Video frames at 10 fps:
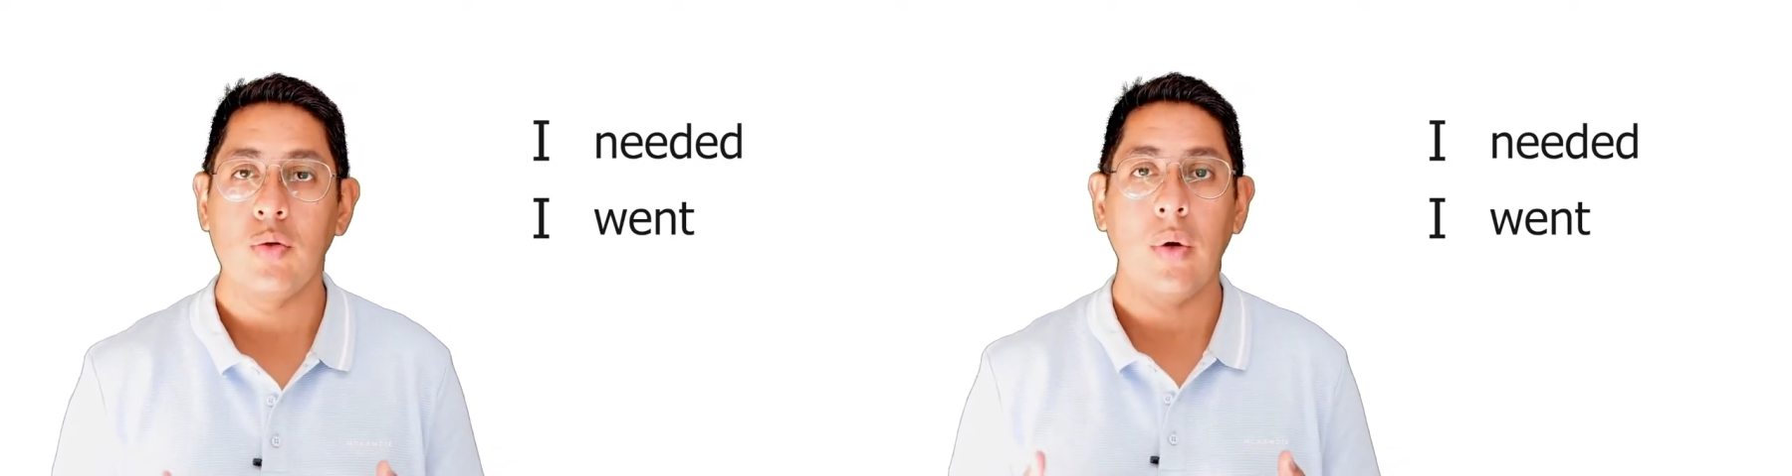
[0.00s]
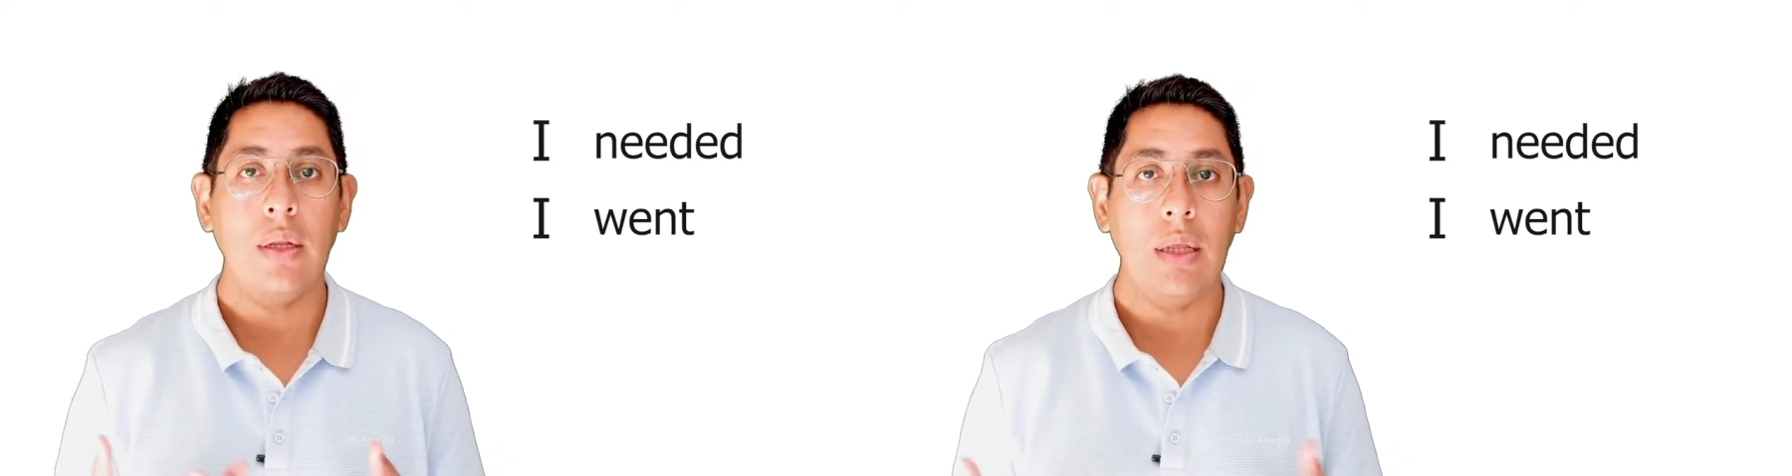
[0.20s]

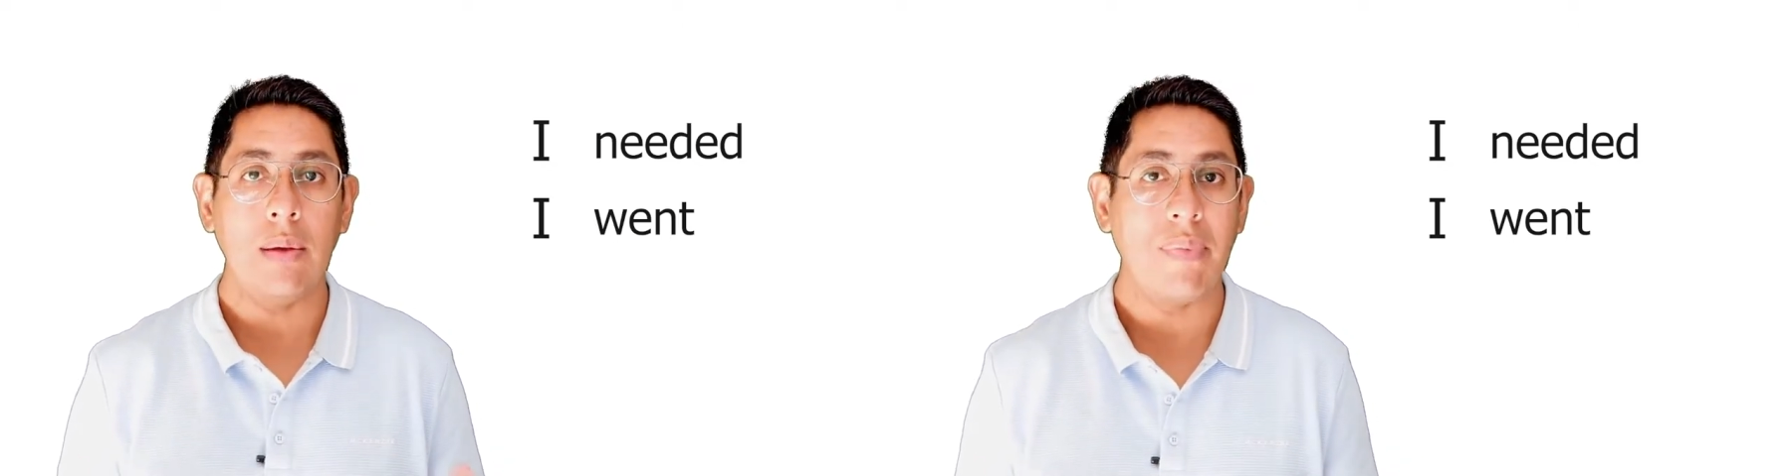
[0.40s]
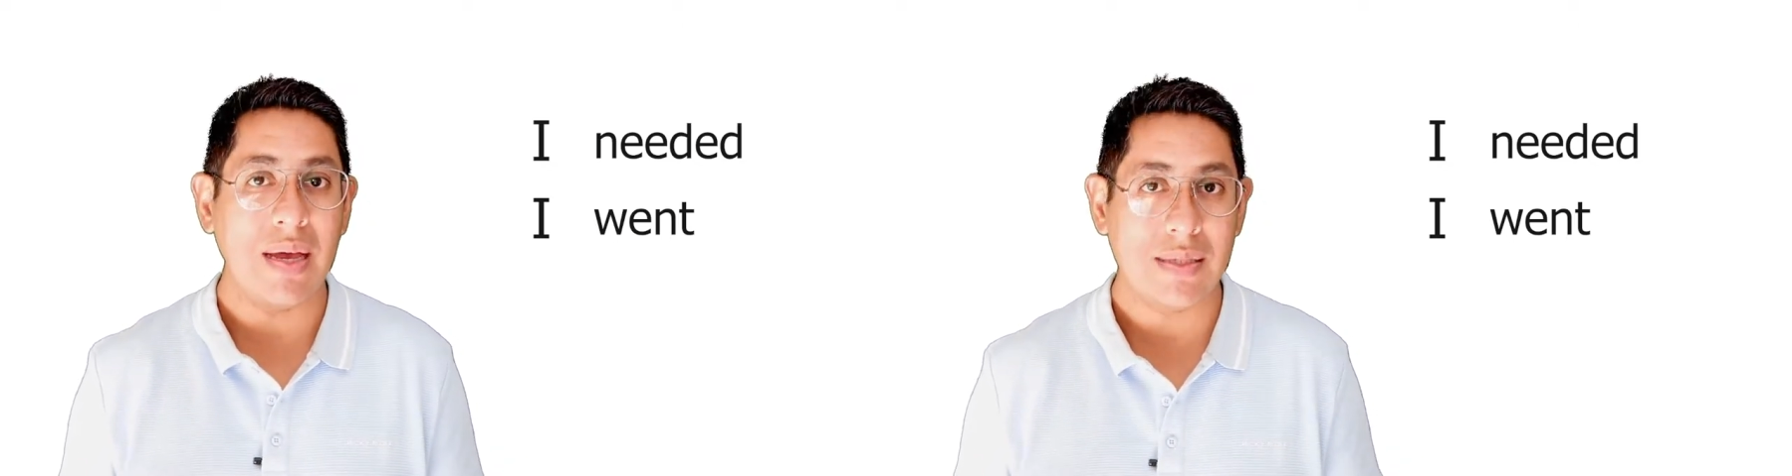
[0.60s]
do I
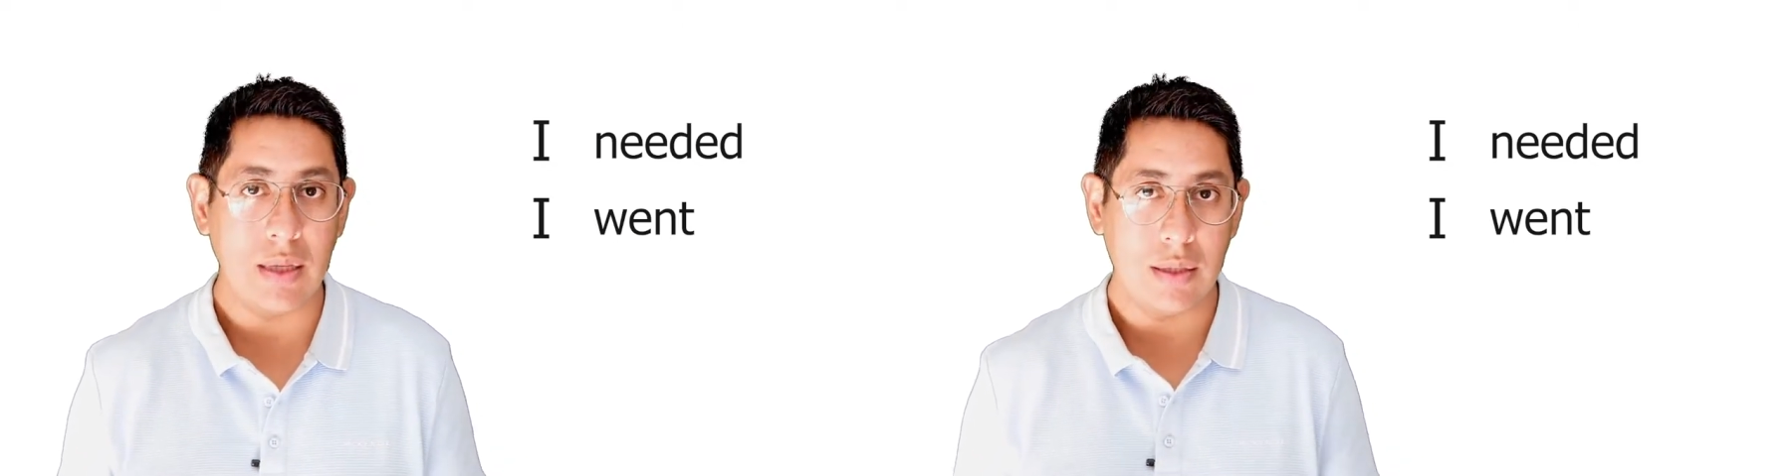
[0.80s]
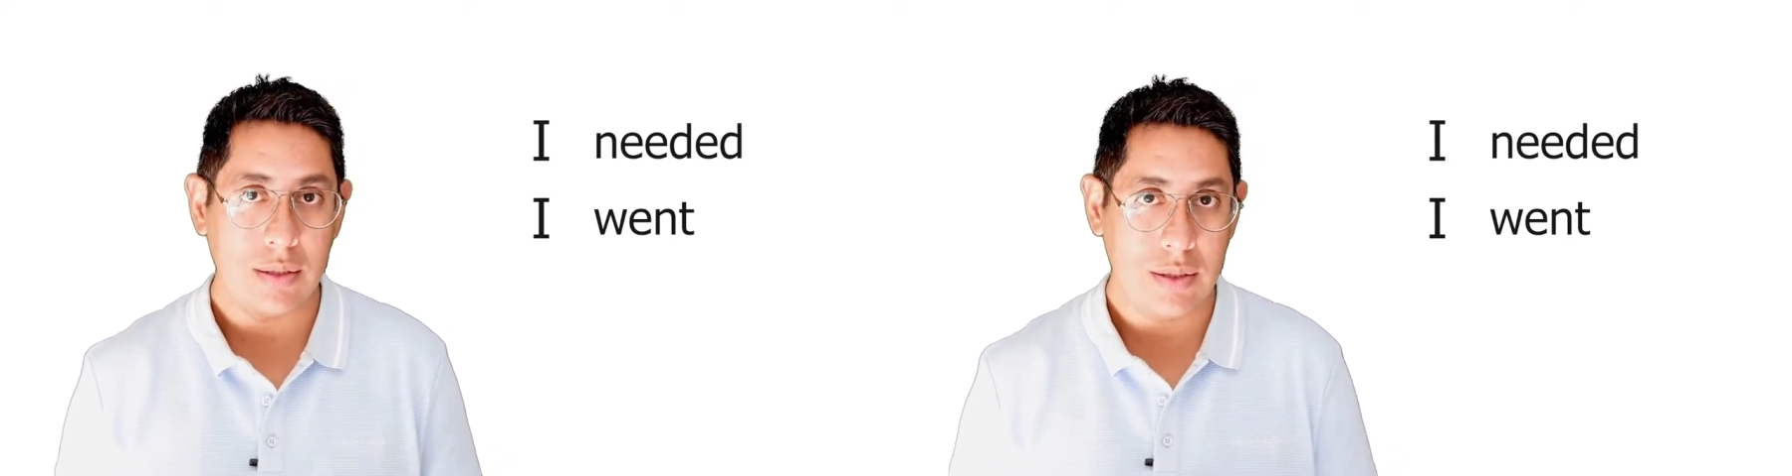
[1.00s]
need a past
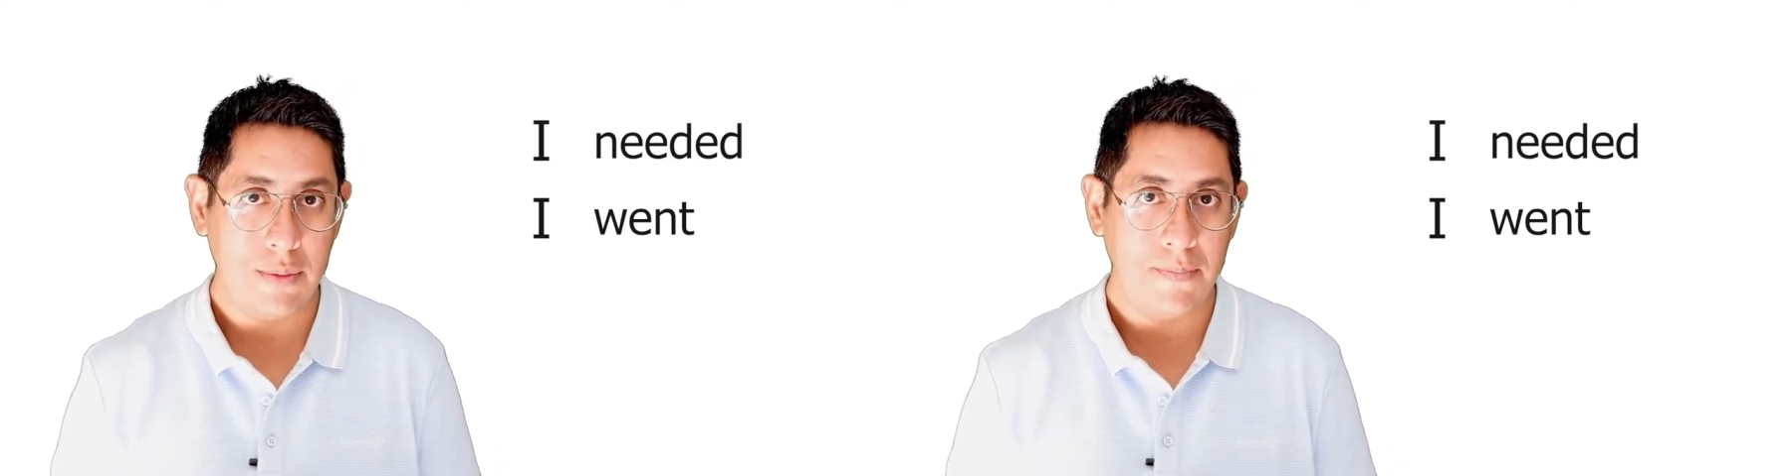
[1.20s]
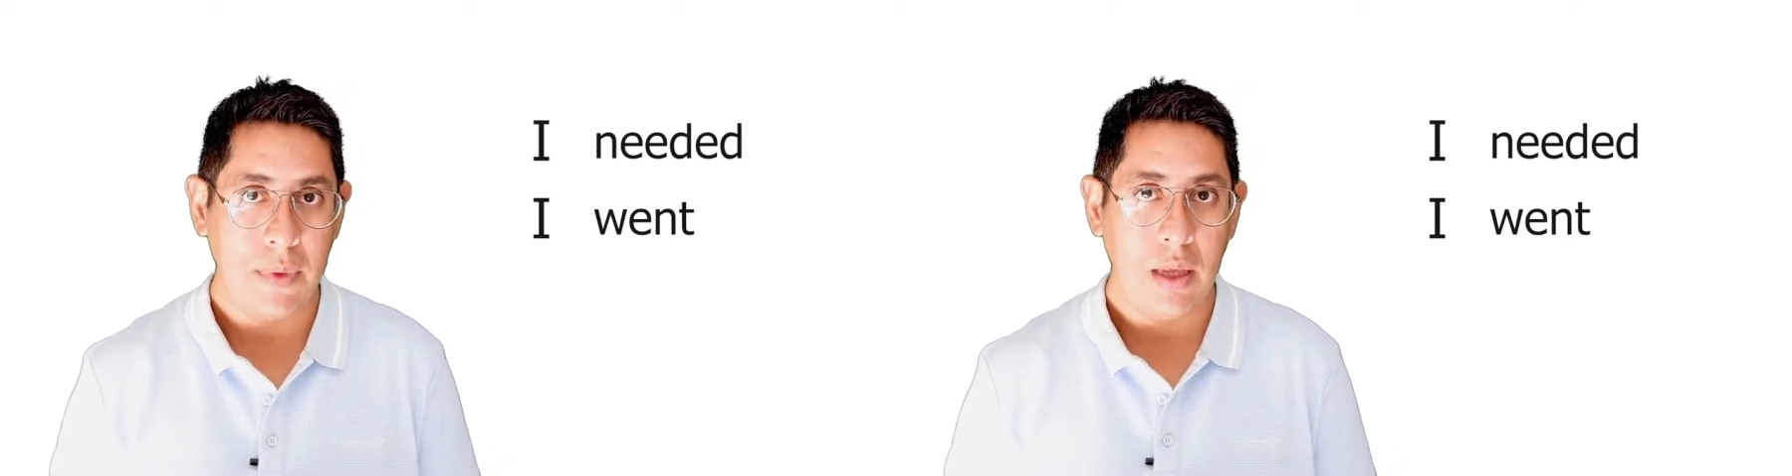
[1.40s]
tense?